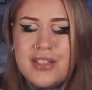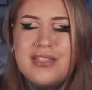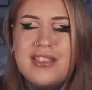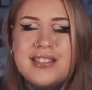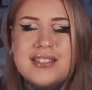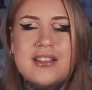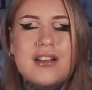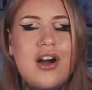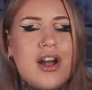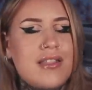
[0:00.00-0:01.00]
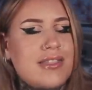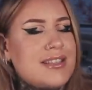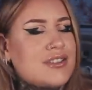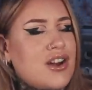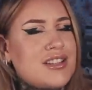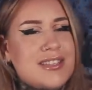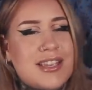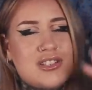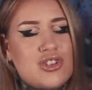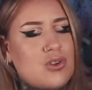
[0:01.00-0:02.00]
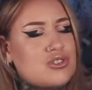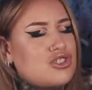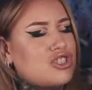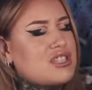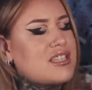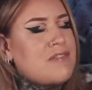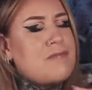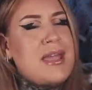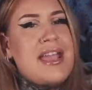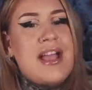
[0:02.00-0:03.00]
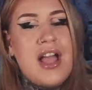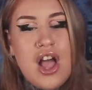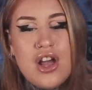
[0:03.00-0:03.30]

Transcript: And this kind these kind of TikToks just give me